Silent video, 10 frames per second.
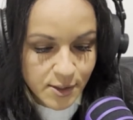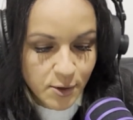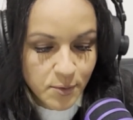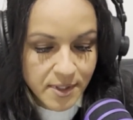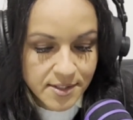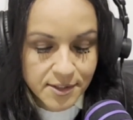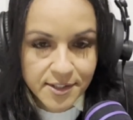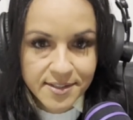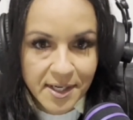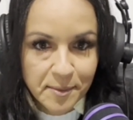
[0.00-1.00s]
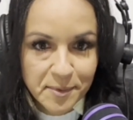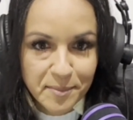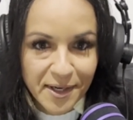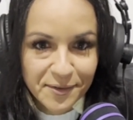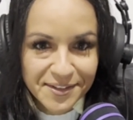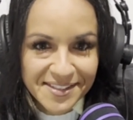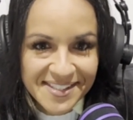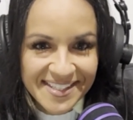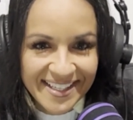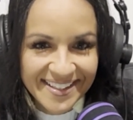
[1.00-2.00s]
always a good time to buy real
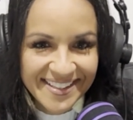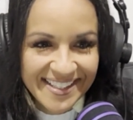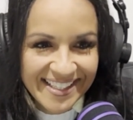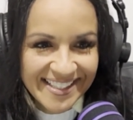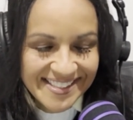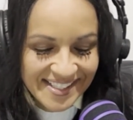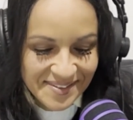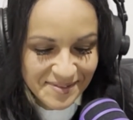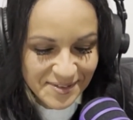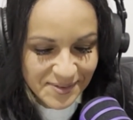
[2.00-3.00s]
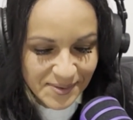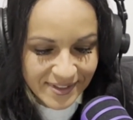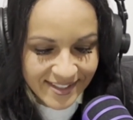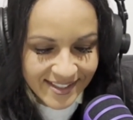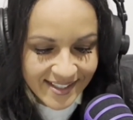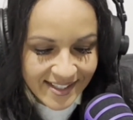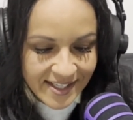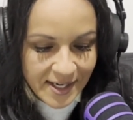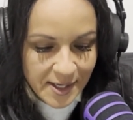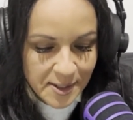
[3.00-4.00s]
estate. Like I said before,
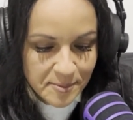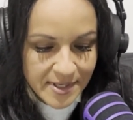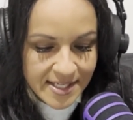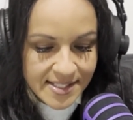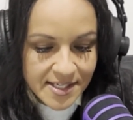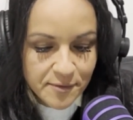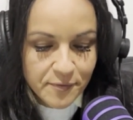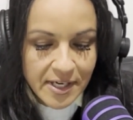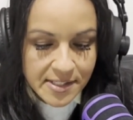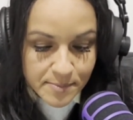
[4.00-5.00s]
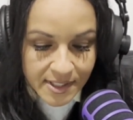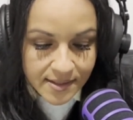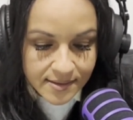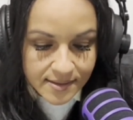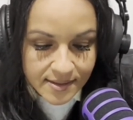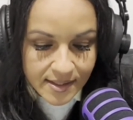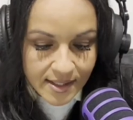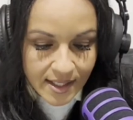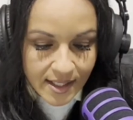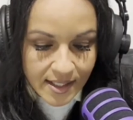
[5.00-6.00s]
it's an investment.
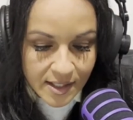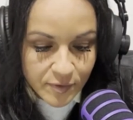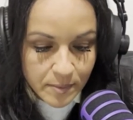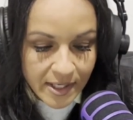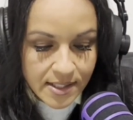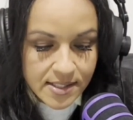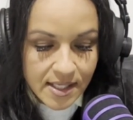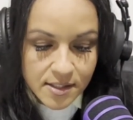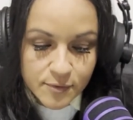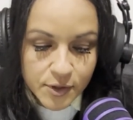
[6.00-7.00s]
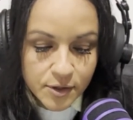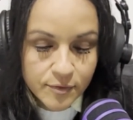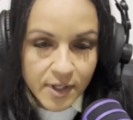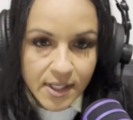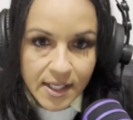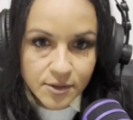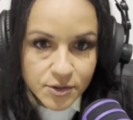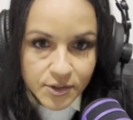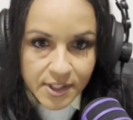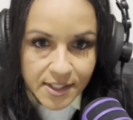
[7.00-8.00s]
And if it makes sense for you
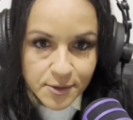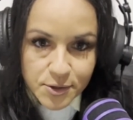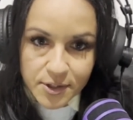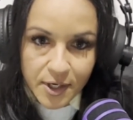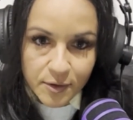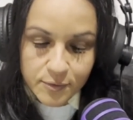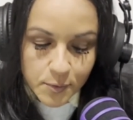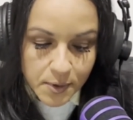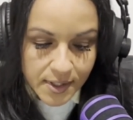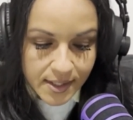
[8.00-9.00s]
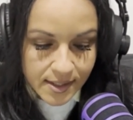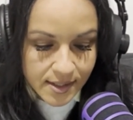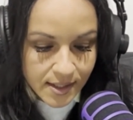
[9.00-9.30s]
financially, you should go for it.